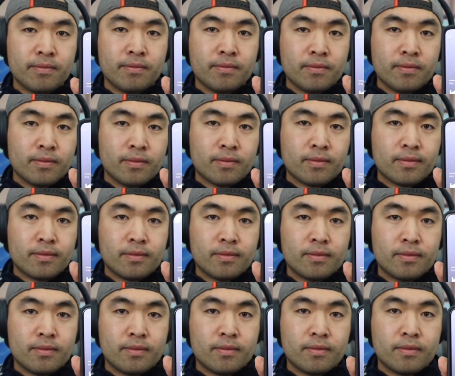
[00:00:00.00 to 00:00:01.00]

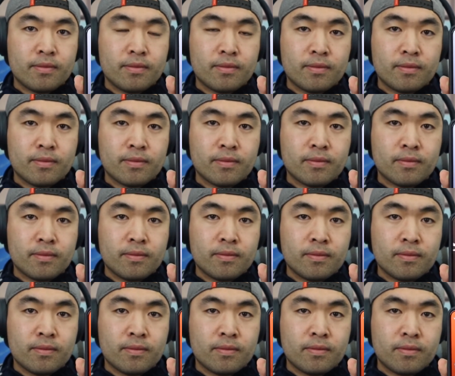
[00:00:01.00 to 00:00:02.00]

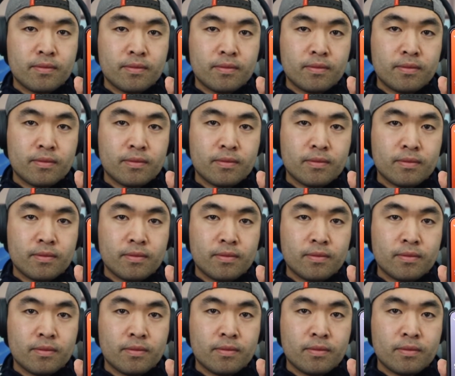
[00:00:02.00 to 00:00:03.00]

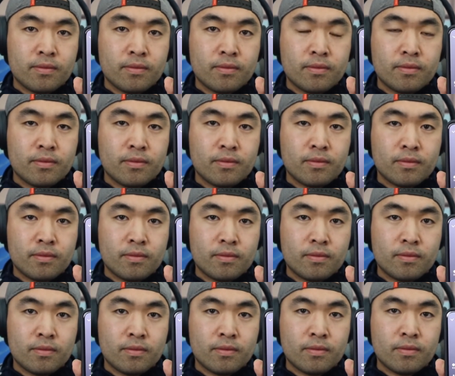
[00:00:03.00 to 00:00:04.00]

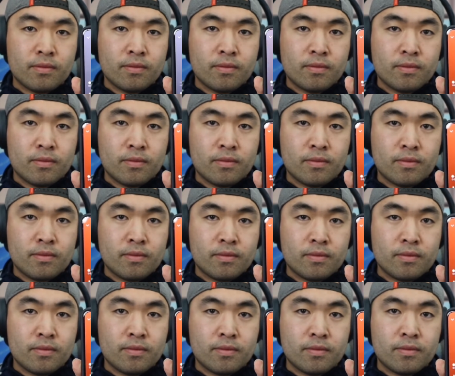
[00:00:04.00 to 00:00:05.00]

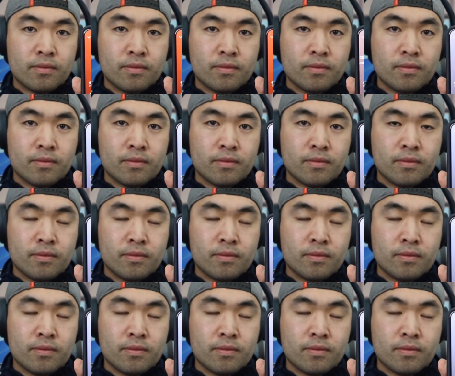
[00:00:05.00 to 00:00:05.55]
Nothing is said.